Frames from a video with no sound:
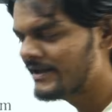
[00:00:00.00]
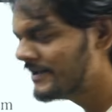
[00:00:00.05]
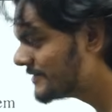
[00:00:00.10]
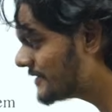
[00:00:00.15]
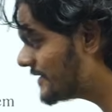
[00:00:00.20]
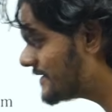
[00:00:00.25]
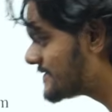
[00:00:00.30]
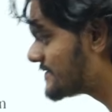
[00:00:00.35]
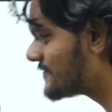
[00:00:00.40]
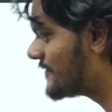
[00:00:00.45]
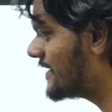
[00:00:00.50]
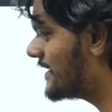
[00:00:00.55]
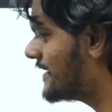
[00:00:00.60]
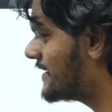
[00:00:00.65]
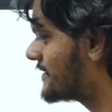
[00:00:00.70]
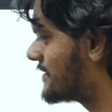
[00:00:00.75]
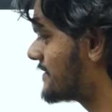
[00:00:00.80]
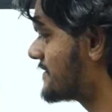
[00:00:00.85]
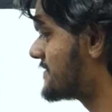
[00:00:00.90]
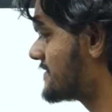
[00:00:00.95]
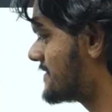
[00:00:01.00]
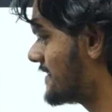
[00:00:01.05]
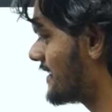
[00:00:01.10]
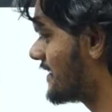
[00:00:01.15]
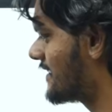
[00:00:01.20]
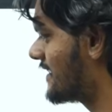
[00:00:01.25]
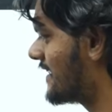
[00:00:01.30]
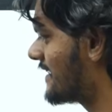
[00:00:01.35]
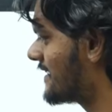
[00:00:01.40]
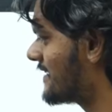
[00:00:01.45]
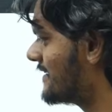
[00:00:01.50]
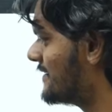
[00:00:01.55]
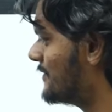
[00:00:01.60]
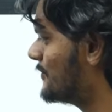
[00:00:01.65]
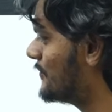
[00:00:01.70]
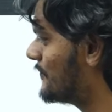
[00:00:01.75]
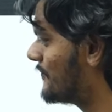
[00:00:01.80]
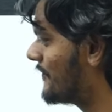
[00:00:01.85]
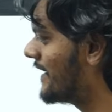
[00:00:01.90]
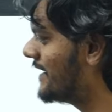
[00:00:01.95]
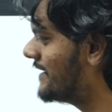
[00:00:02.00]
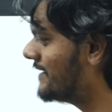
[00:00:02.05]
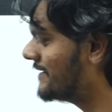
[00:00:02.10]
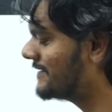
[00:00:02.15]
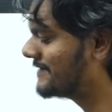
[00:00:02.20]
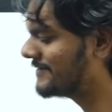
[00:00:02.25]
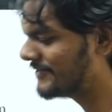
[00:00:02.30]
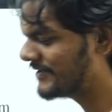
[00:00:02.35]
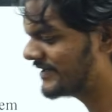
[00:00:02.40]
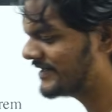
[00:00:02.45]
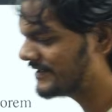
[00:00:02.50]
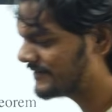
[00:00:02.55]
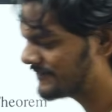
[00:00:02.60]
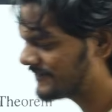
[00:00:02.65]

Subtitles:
So it's very interesting, like you will find it very